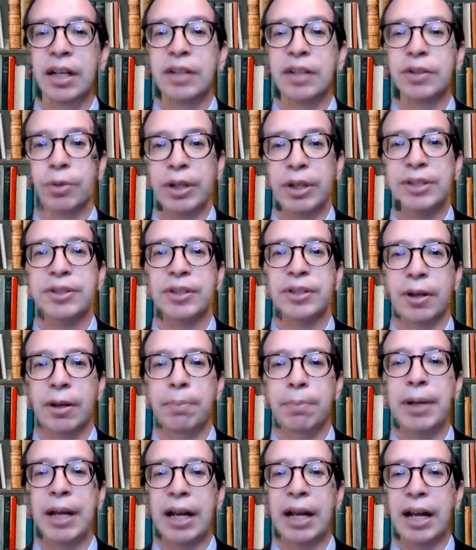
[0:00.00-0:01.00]
dressed
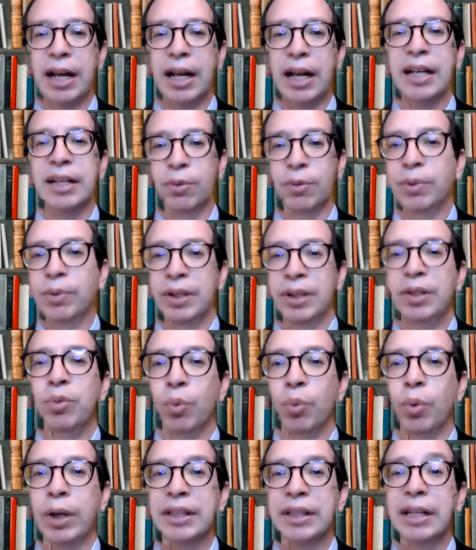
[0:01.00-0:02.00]
up
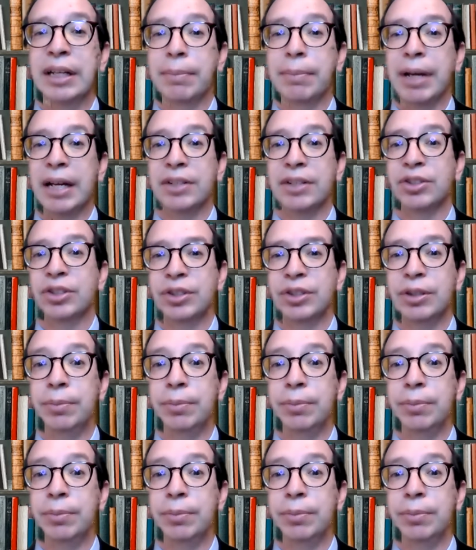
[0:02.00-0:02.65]
in what they imagined